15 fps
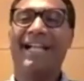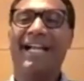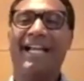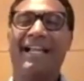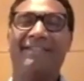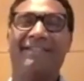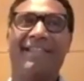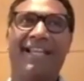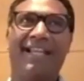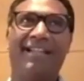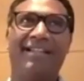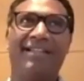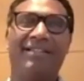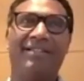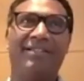And
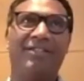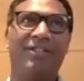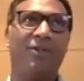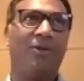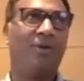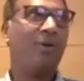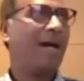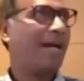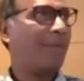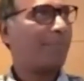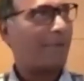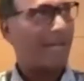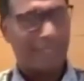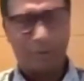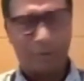then I
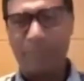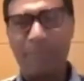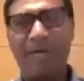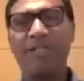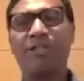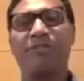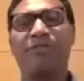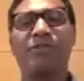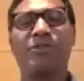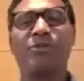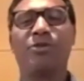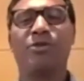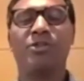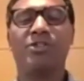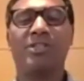applied to a bunch of
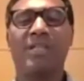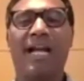schools